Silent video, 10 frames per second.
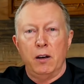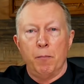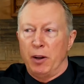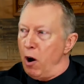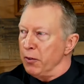
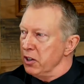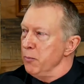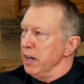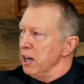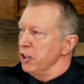But all of a sudden
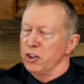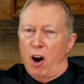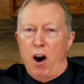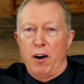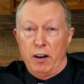we got a
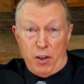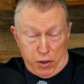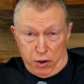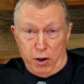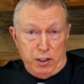star, the
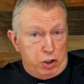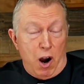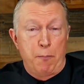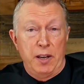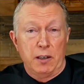third
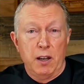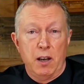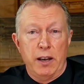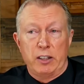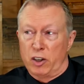trumpet.
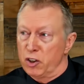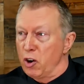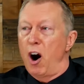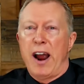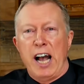It's a
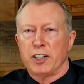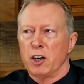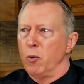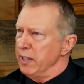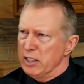star,
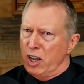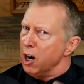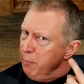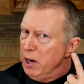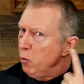aster. Well, that's got
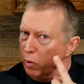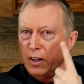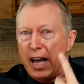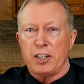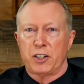to be a real
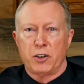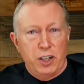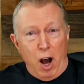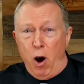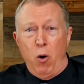aster.
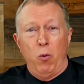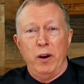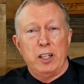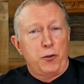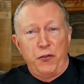No,
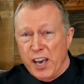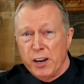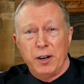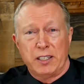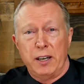it's
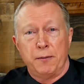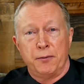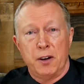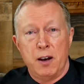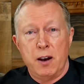figurative.
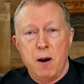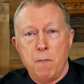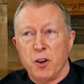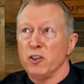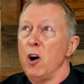
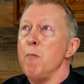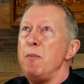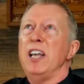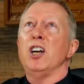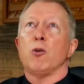There's no
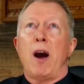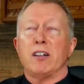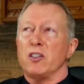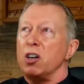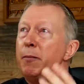meteorite
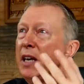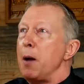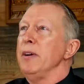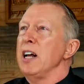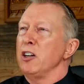that's going to be
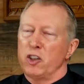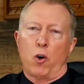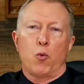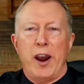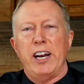coming down so
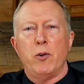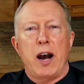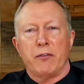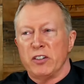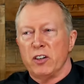
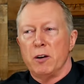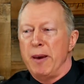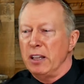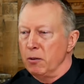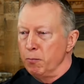radioactive it's going to
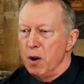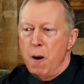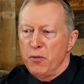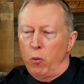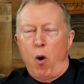make
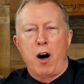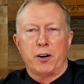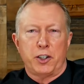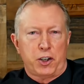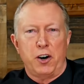the
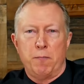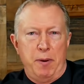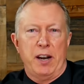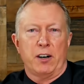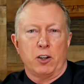waters turn bitter.